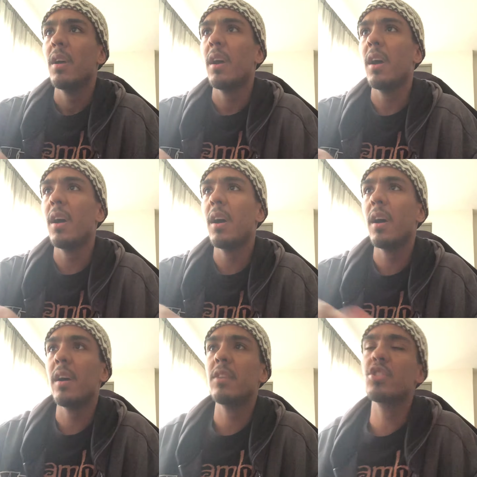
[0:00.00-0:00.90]

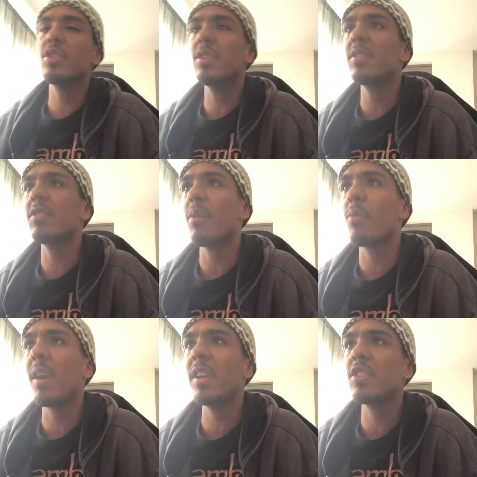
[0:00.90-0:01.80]
Uh, shouldn't
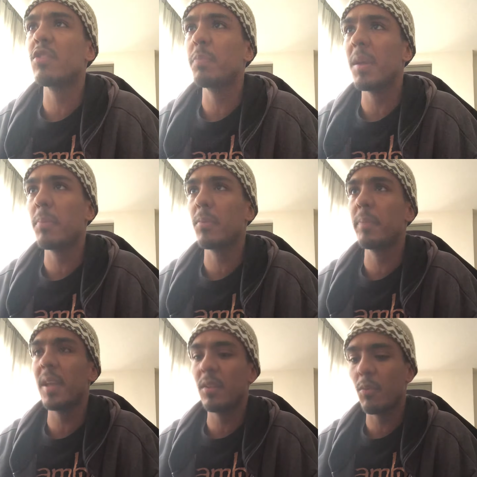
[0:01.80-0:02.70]
religious people
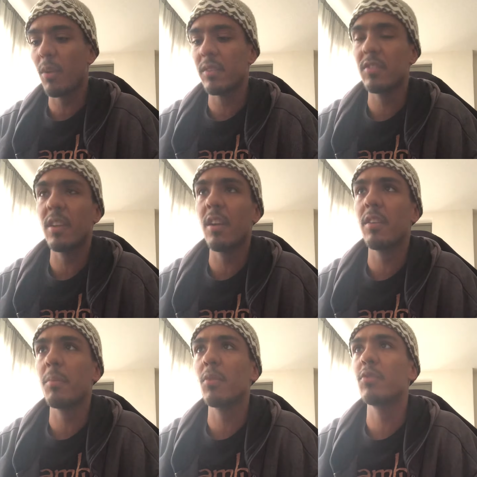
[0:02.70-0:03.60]
be the ones that are
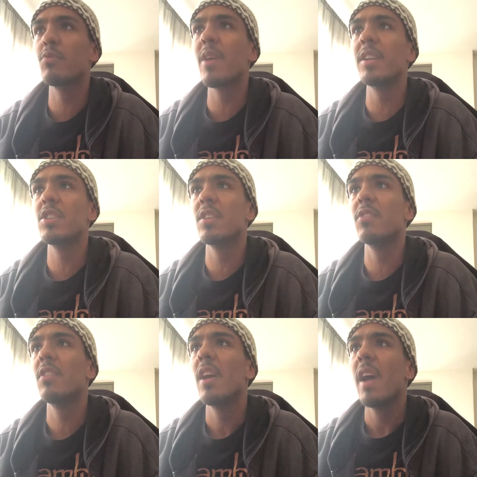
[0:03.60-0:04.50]
the most
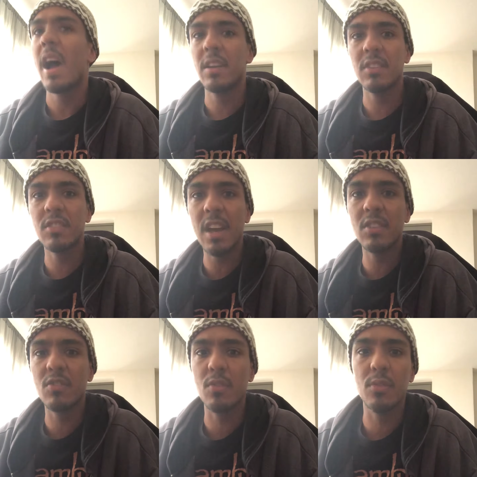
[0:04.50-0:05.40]
righteous? And the sad
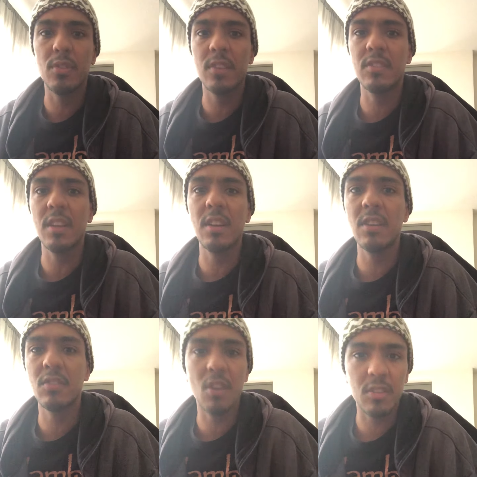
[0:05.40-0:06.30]
truth is that it
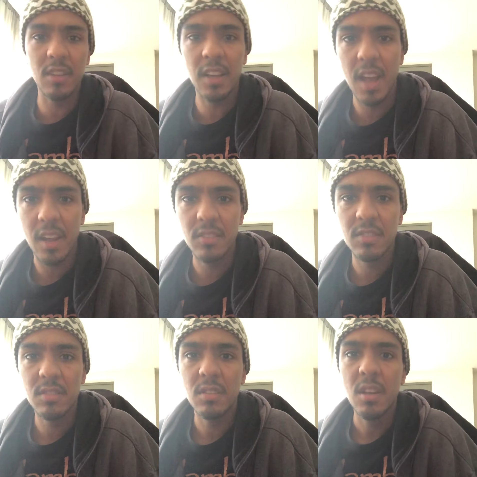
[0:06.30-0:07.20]
is not the
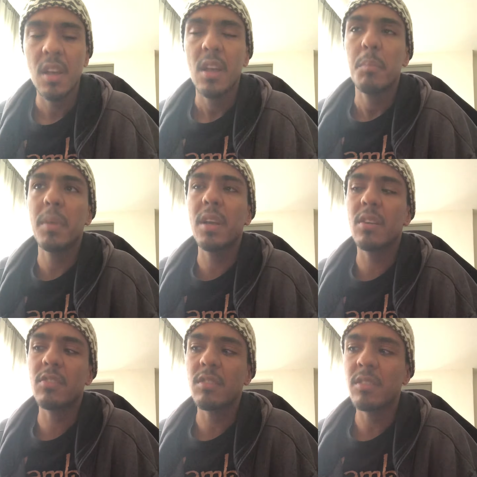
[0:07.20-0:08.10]
case,
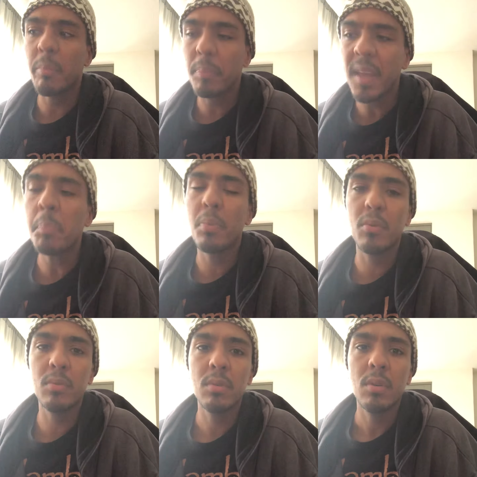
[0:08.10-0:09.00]
because the
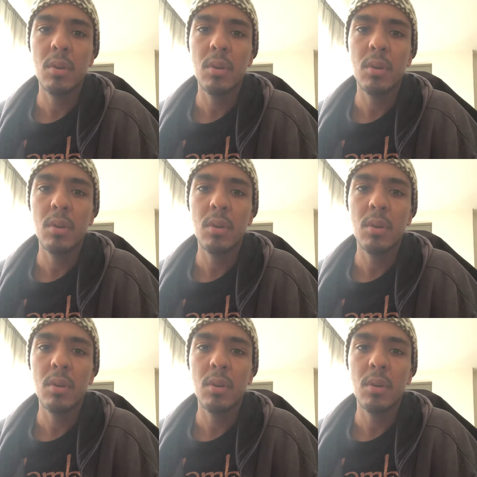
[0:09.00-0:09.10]
people